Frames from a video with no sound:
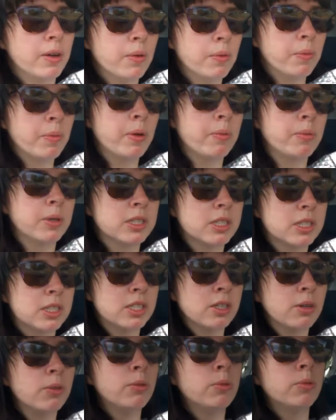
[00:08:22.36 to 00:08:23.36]
we were
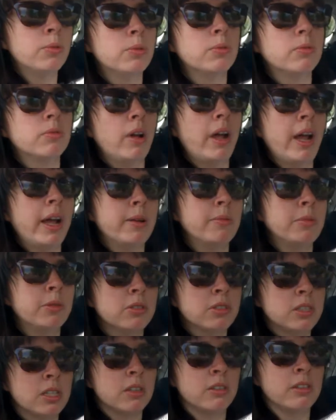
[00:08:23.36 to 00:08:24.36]
still
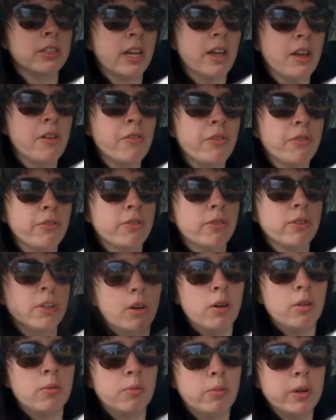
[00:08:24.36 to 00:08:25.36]
able to live
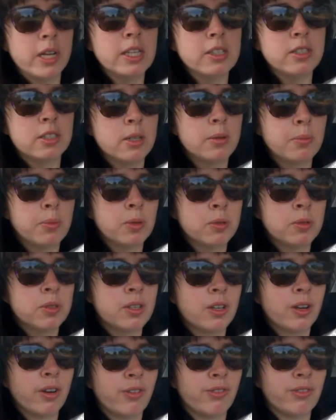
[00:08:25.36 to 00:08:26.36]
a reasonable
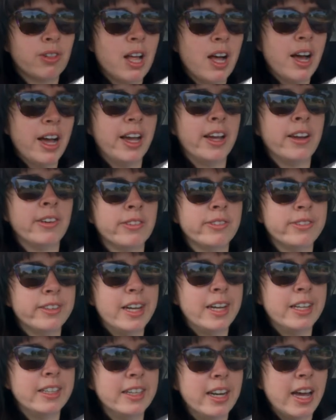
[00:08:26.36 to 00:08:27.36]
sort of life.
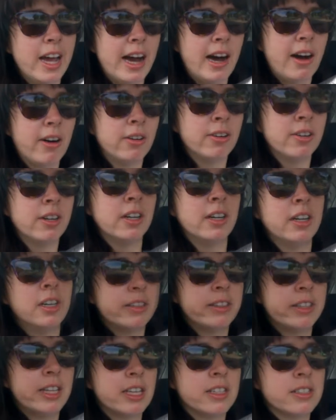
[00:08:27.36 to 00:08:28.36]
And now
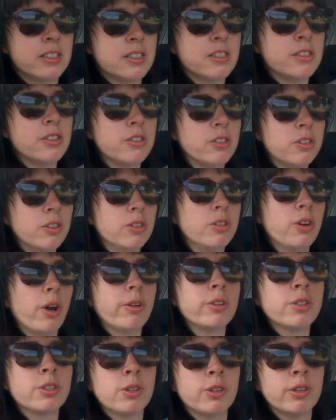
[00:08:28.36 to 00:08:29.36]
there's
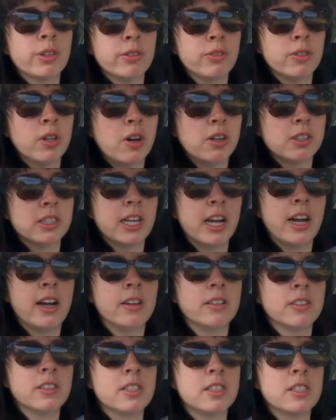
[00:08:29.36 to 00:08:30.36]
no talk of
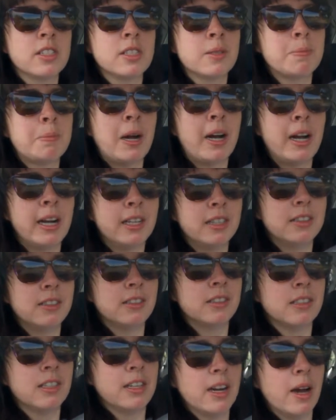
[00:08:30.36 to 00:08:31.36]
lockdowns,
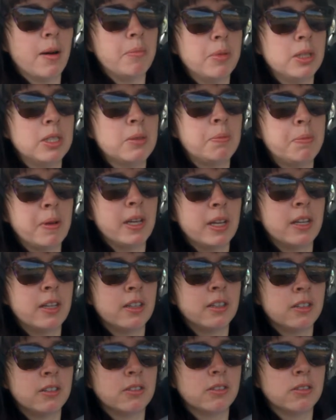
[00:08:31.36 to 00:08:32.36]
despite the numbers
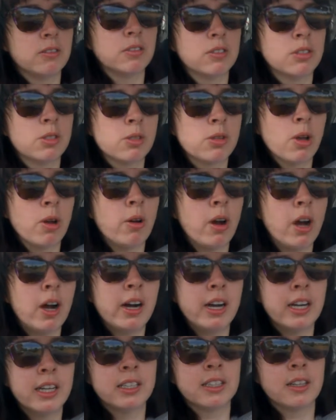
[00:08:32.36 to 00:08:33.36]
being so
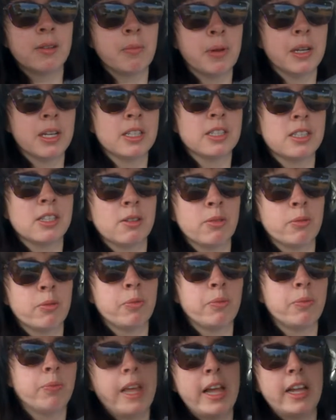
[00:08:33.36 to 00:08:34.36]
high compared
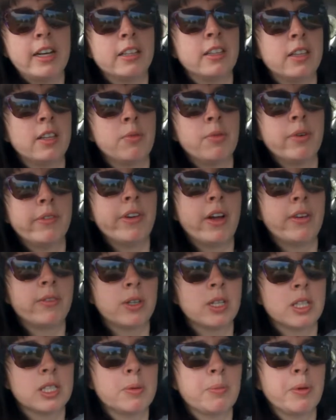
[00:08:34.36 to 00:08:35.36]
to anything we've
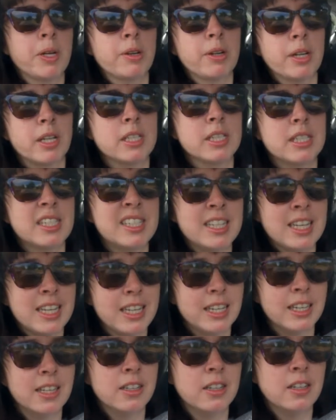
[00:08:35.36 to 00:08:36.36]
ever experienced
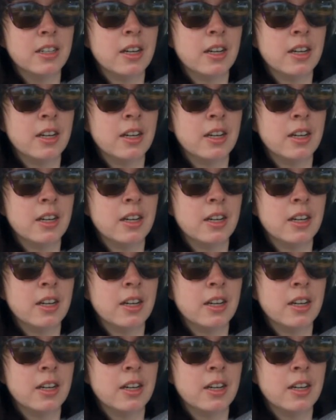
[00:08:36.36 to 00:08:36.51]
here.